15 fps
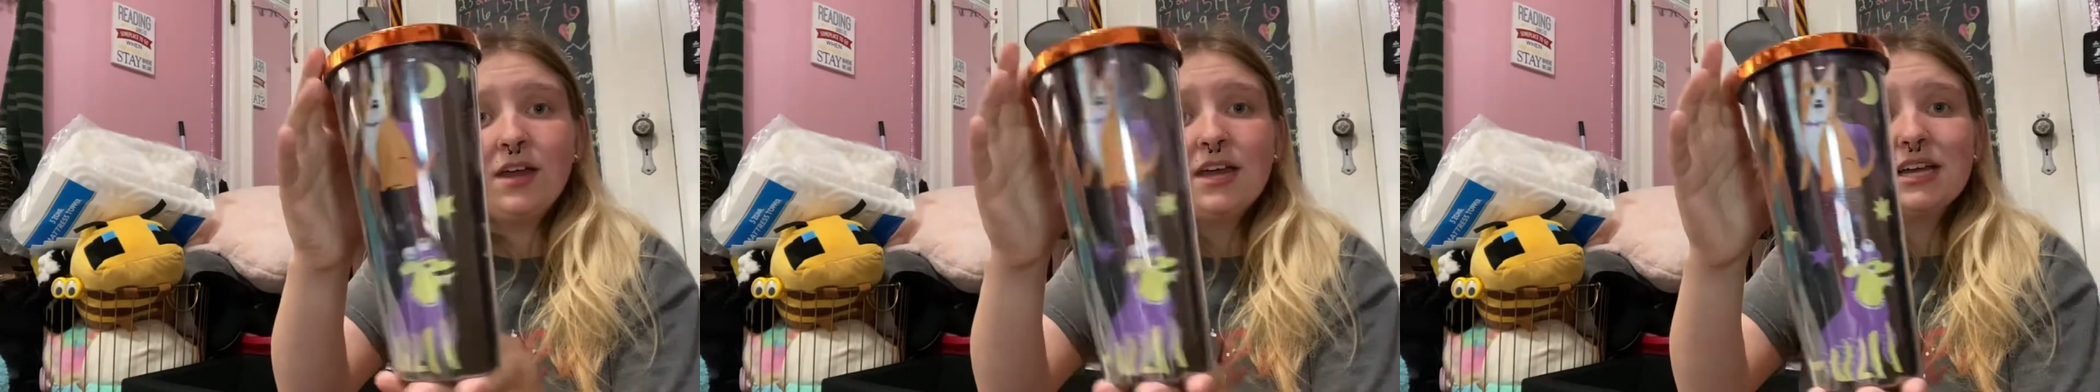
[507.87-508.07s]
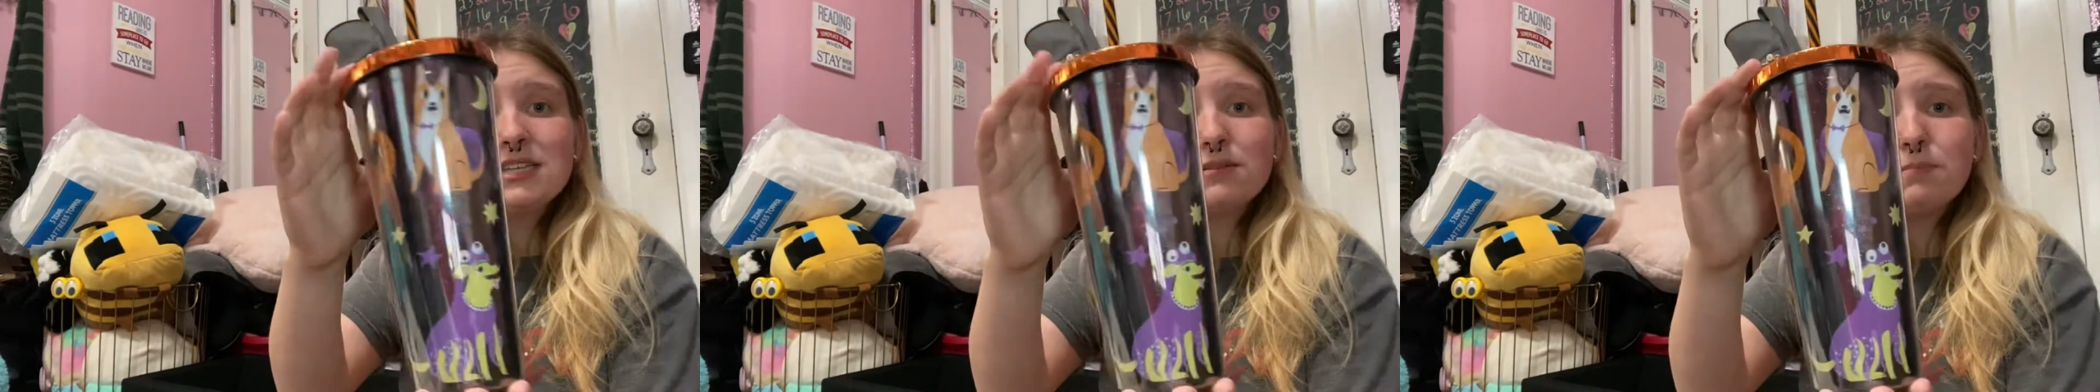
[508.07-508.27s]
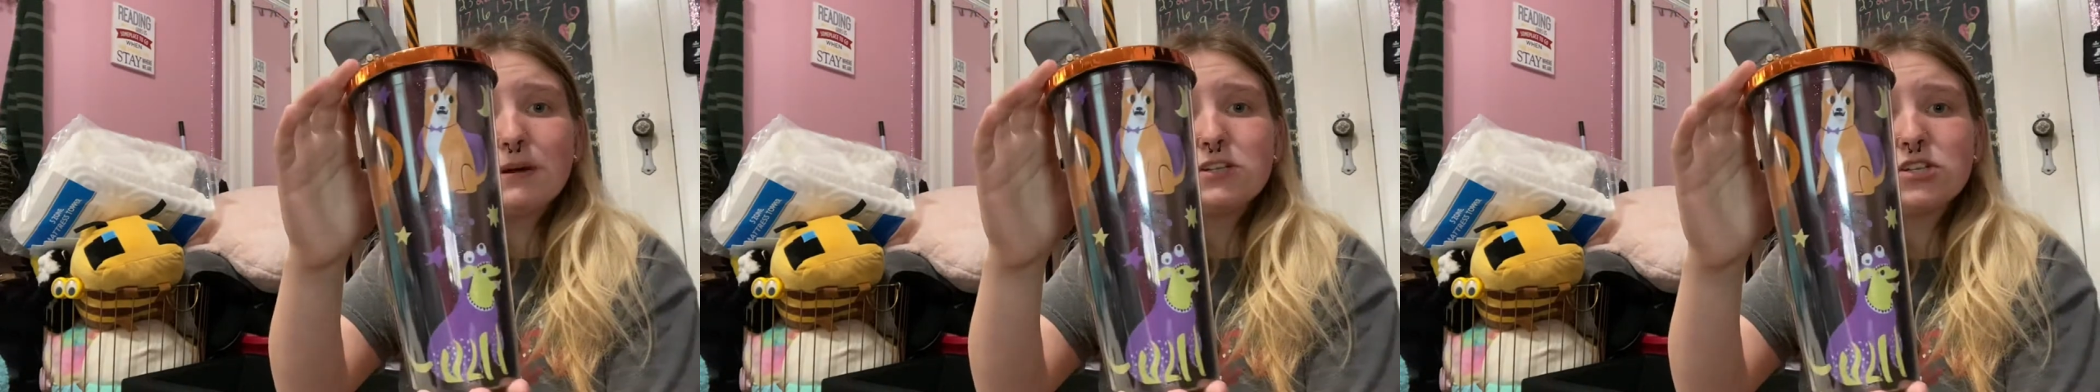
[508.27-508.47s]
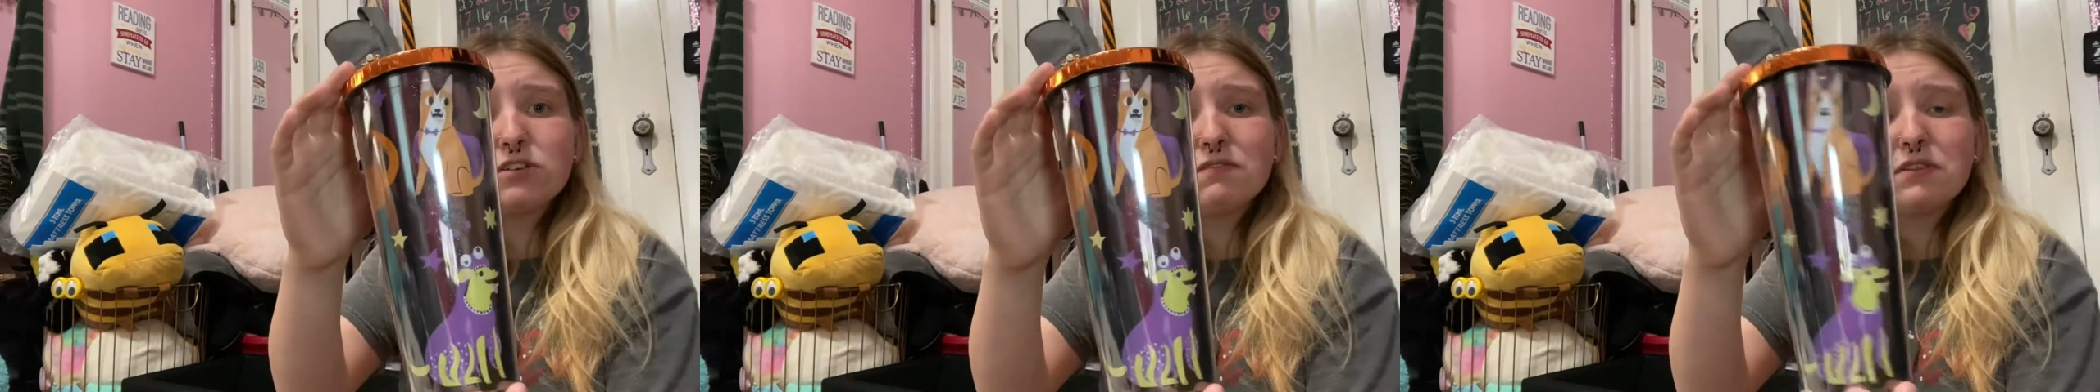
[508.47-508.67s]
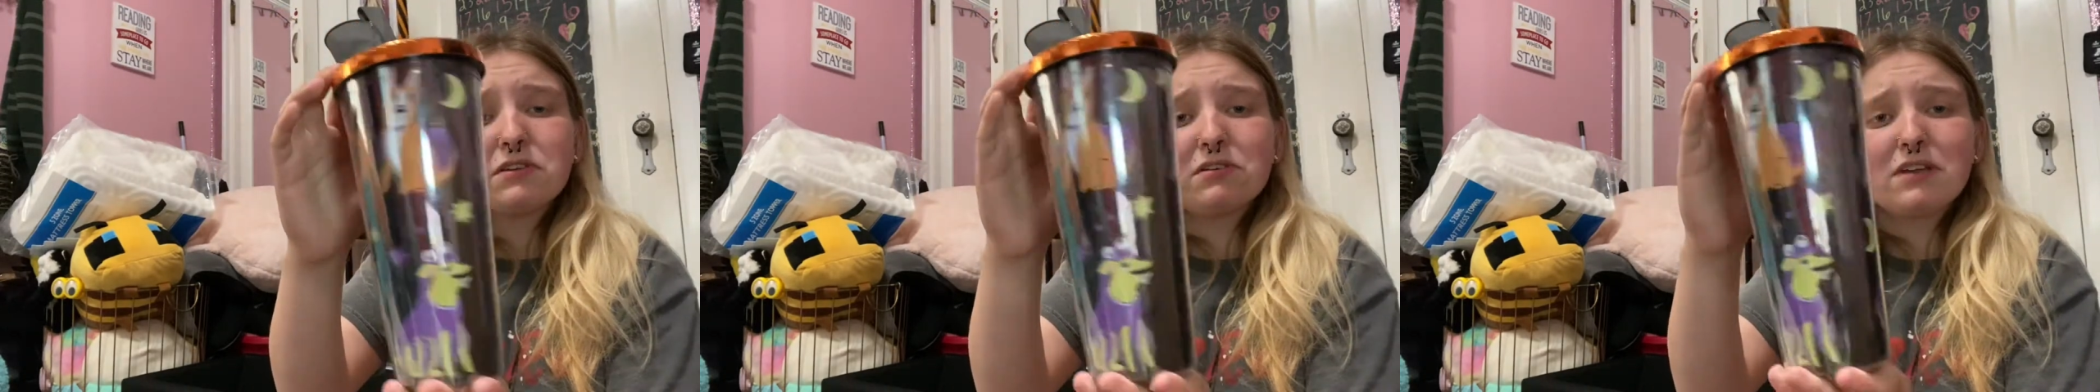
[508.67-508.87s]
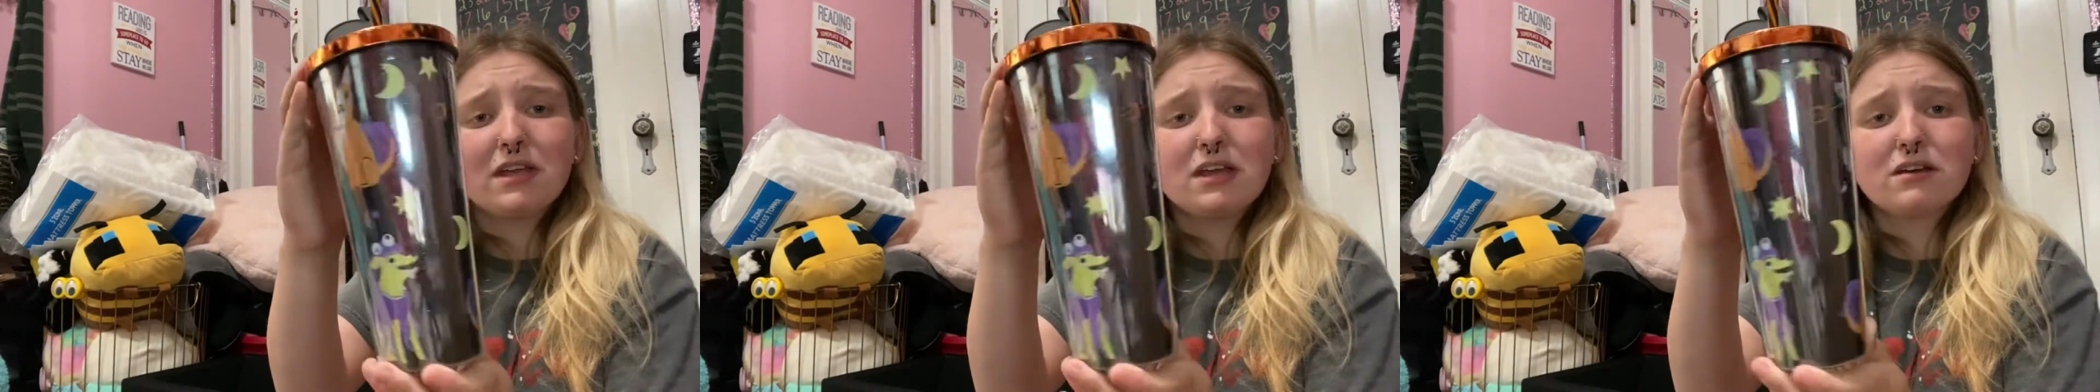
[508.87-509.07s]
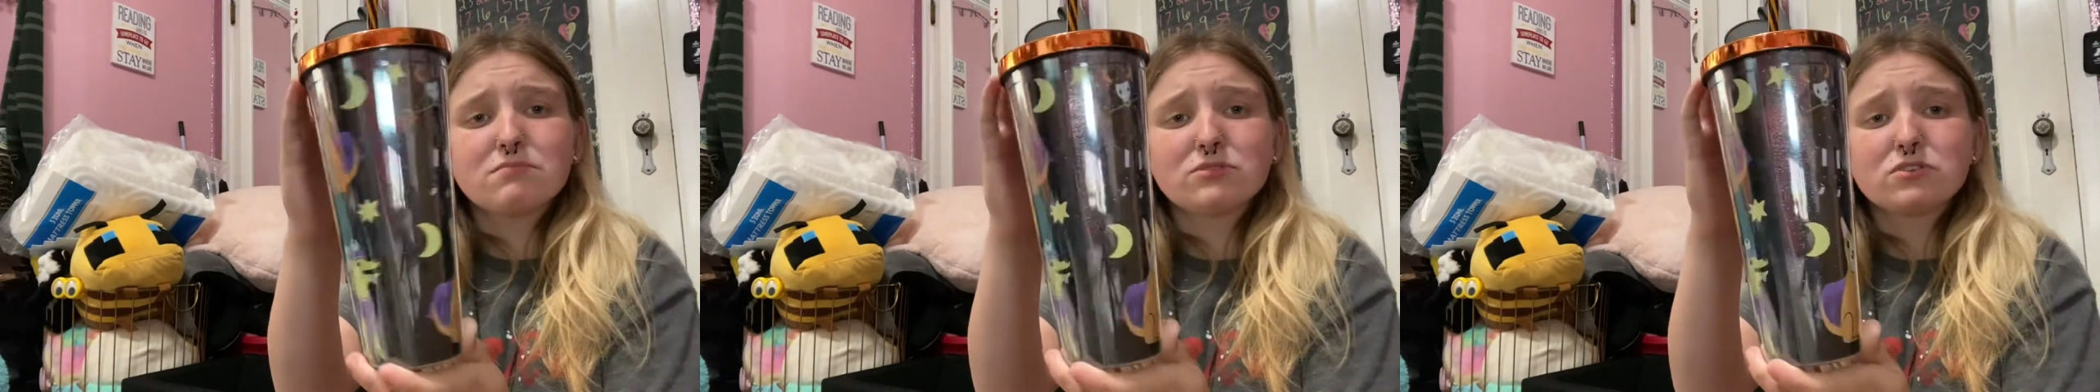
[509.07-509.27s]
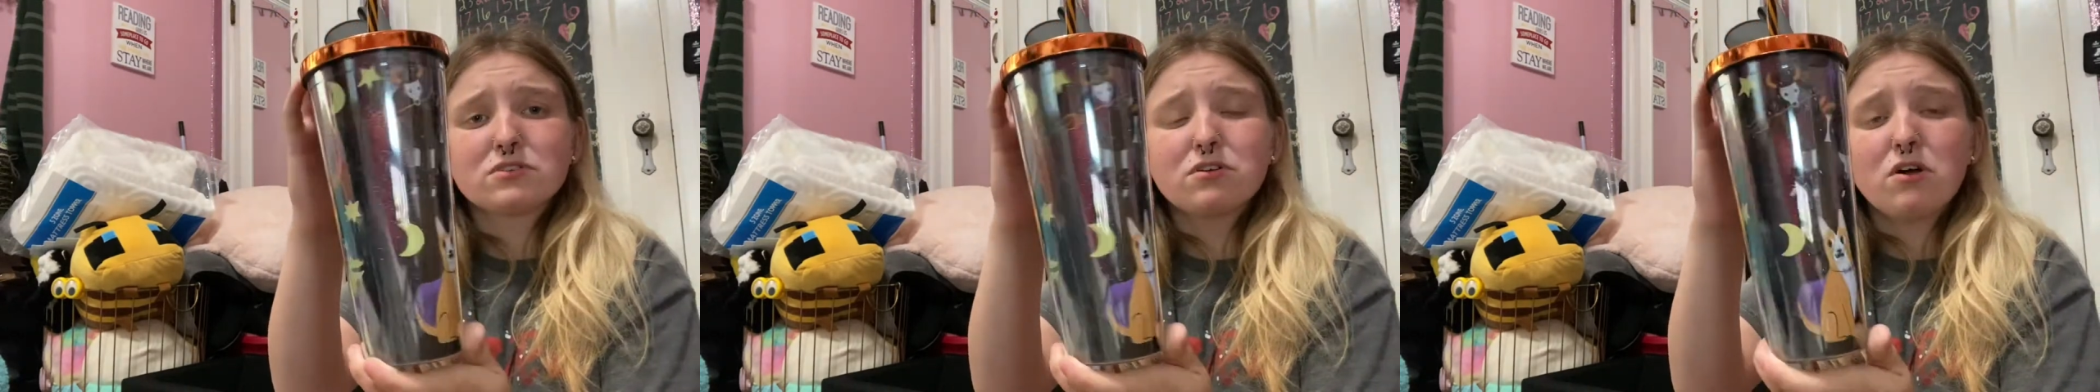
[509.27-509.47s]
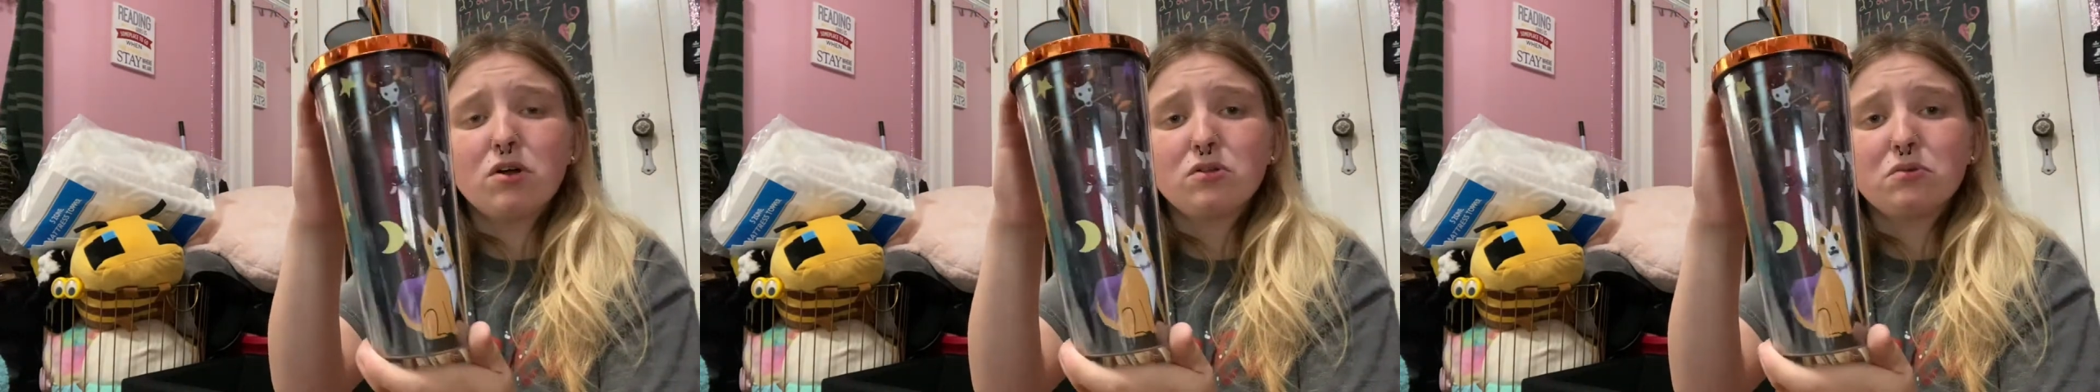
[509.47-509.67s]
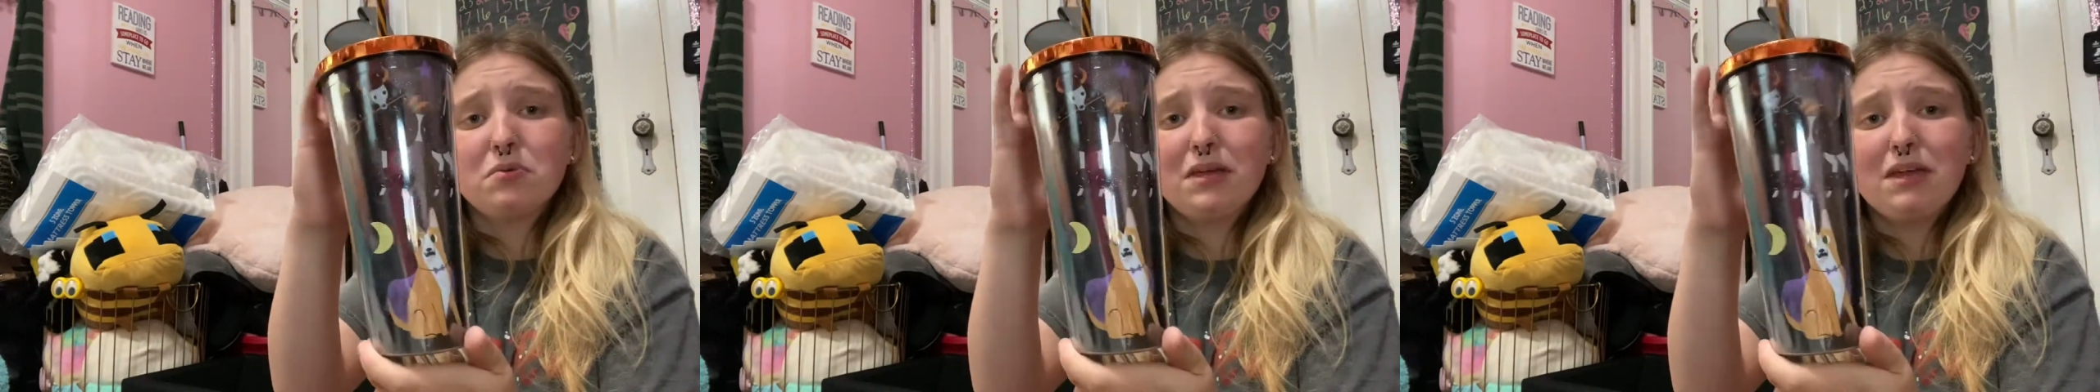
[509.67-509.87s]
It's a bunch of little animals in
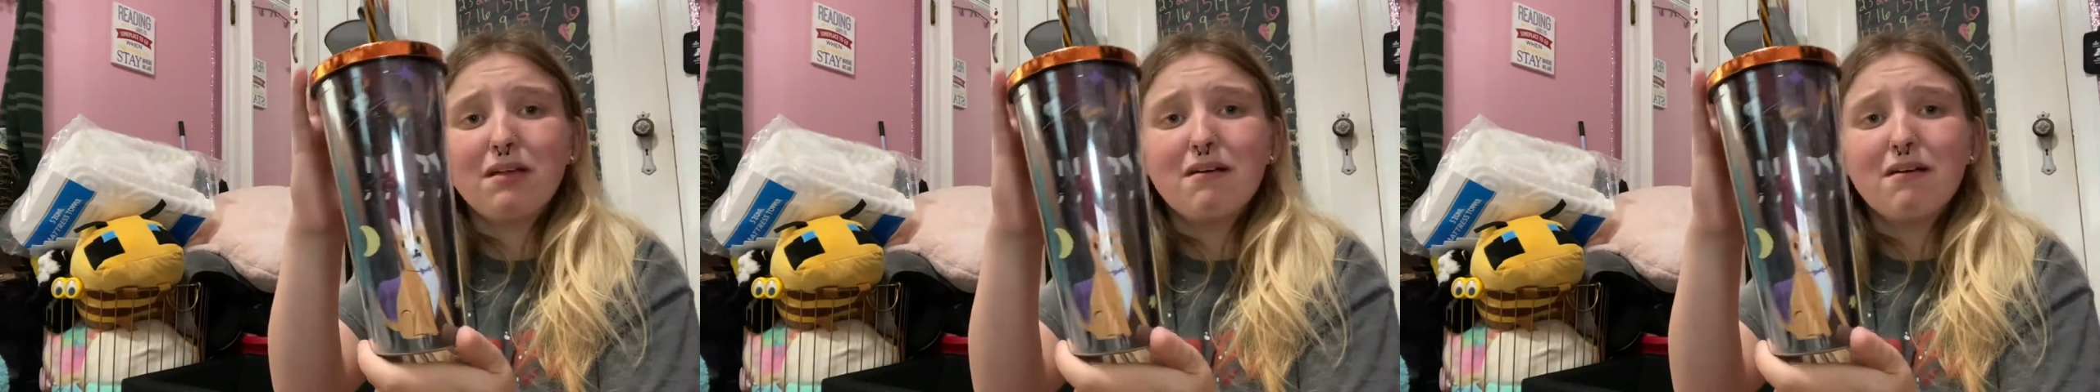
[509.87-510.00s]
Halloween